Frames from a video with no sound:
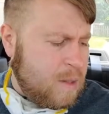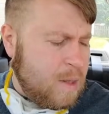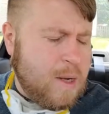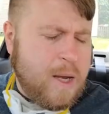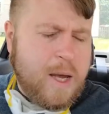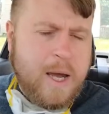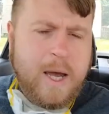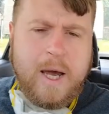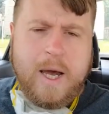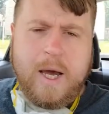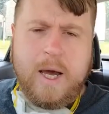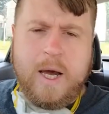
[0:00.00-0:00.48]

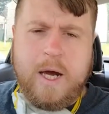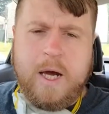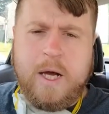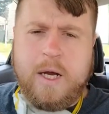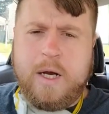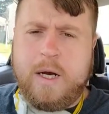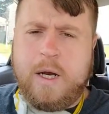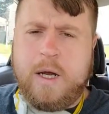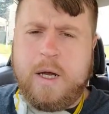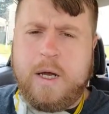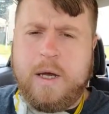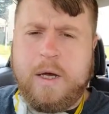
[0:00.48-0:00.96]

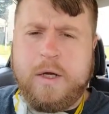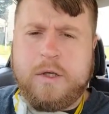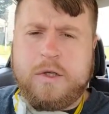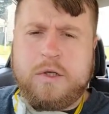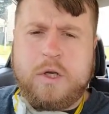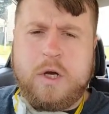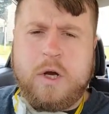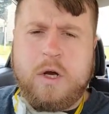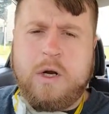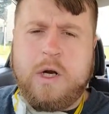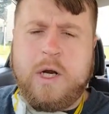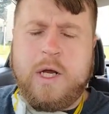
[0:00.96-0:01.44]
and it
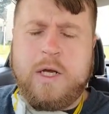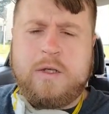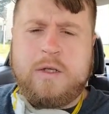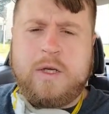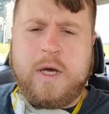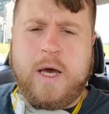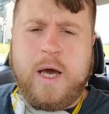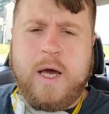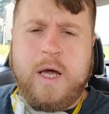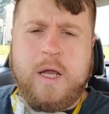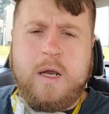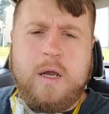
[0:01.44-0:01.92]
started at
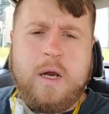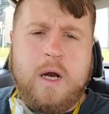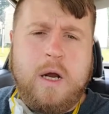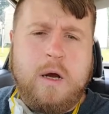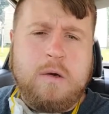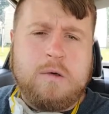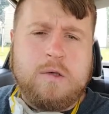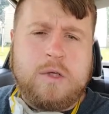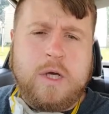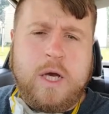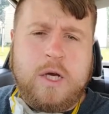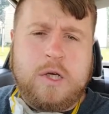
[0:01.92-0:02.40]
10, and
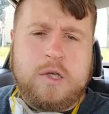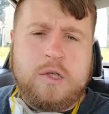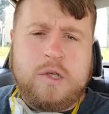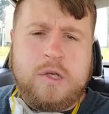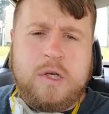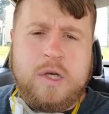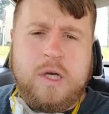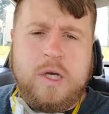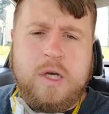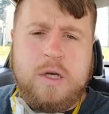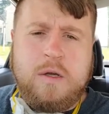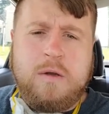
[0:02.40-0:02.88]
I was
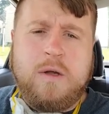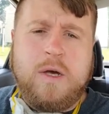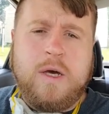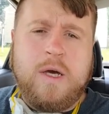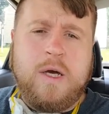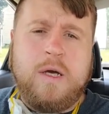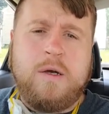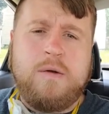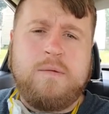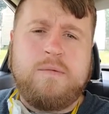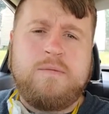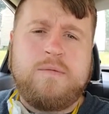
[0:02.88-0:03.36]
actually
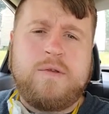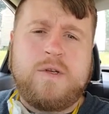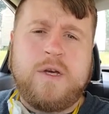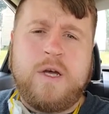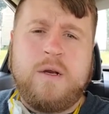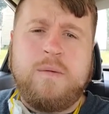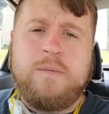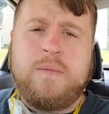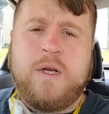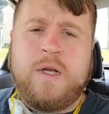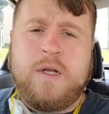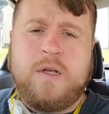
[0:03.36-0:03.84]
like
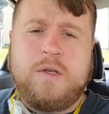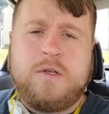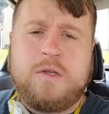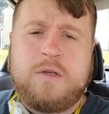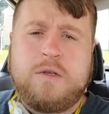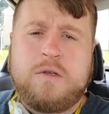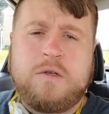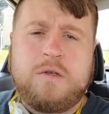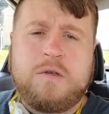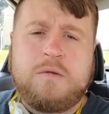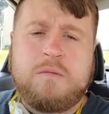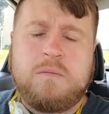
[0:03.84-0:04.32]
10
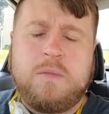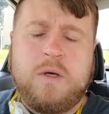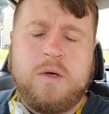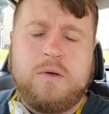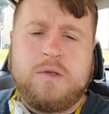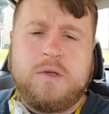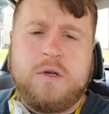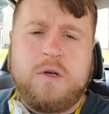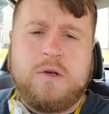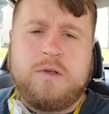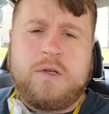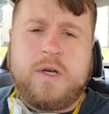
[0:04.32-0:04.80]
minutes, I
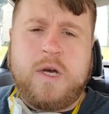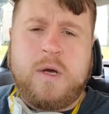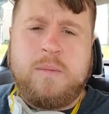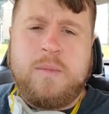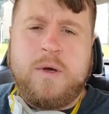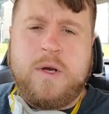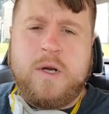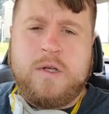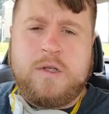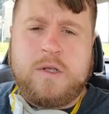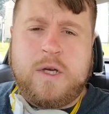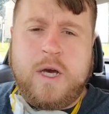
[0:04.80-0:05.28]
was there 10
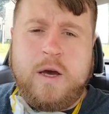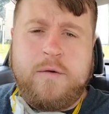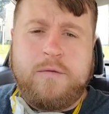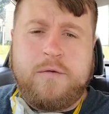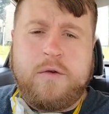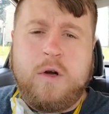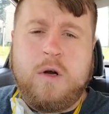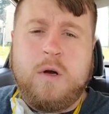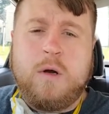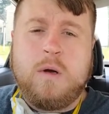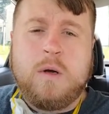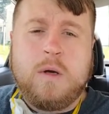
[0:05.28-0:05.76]
minutes
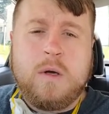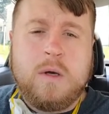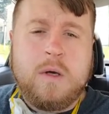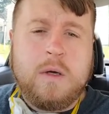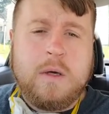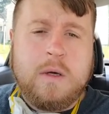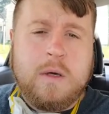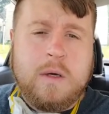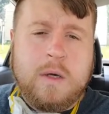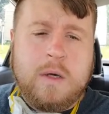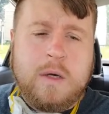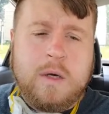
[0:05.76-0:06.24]
after.
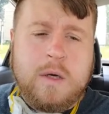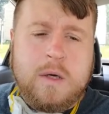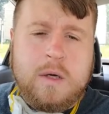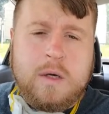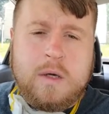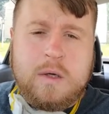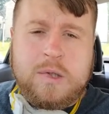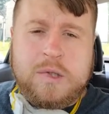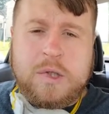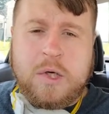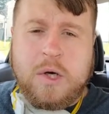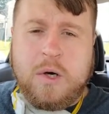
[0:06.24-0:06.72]

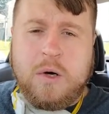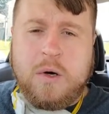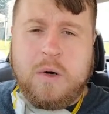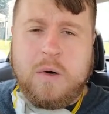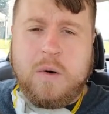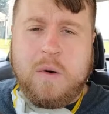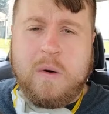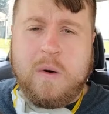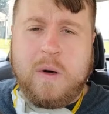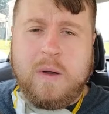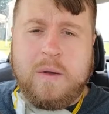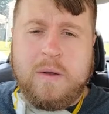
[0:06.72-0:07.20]

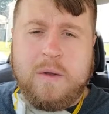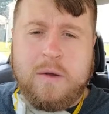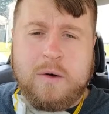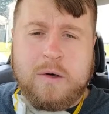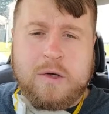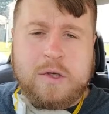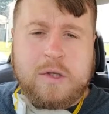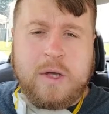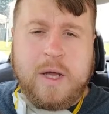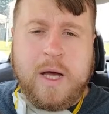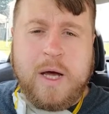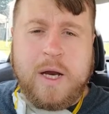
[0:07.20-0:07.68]
So there
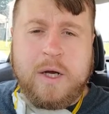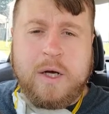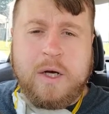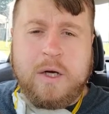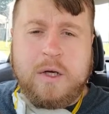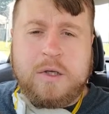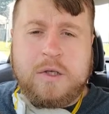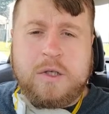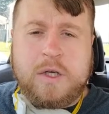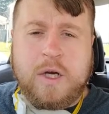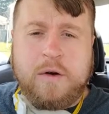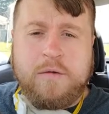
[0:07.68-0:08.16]
was a lot of
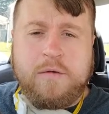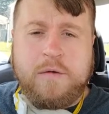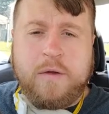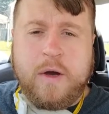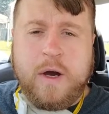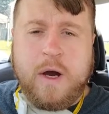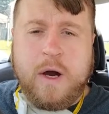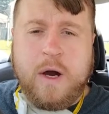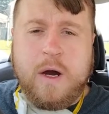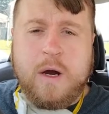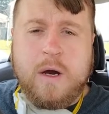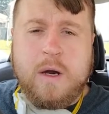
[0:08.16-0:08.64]
good stuff
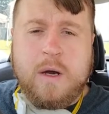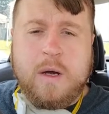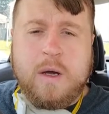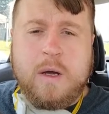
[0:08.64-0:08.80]
there.